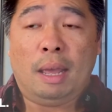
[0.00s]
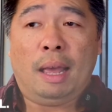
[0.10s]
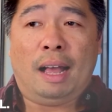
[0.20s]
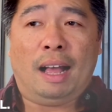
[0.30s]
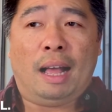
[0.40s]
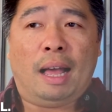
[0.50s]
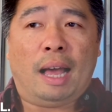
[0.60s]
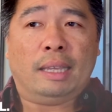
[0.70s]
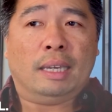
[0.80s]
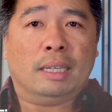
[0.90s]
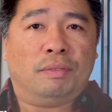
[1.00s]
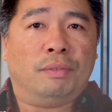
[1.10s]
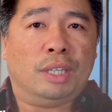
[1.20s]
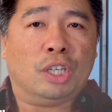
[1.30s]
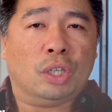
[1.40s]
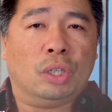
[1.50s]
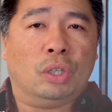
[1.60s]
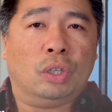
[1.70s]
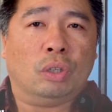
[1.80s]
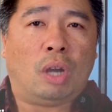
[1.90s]
I think it's really good
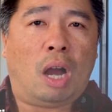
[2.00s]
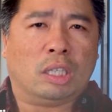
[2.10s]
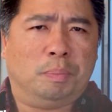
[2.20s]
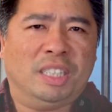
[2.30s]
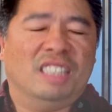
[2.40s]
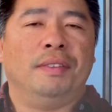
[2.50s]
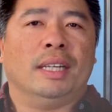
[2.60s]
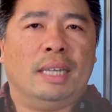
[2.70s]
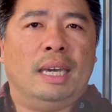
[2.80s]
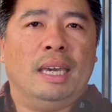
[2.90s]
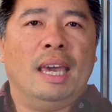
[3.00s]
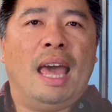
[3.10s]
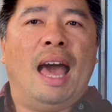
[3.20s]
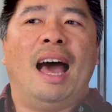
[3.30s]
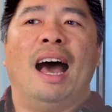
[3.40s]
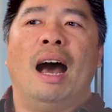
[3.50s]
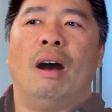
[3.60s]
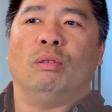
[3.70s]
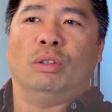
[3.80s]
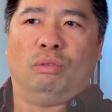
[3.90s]
to talk specifically
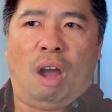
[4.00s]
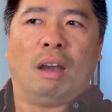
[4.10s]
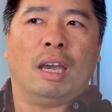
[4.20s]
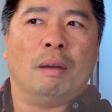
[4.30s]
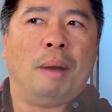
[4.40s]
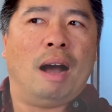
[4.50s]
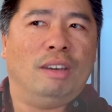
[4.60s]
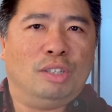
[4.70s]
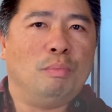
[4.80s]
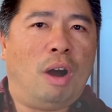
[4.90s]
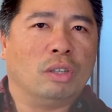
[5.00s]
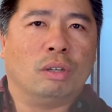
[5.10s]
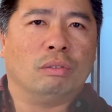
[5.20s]
how you're talking about each module.